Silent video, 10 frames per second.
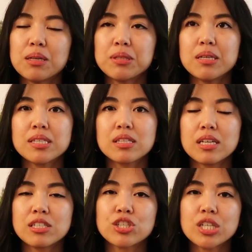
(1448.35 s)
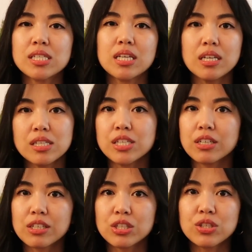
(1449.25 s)
Sometimes it's just
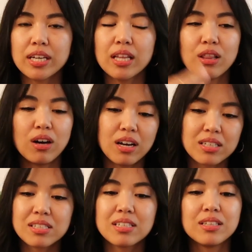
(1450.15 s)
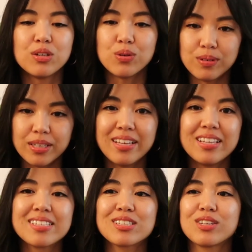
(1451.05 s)
easier to get lost in the noise,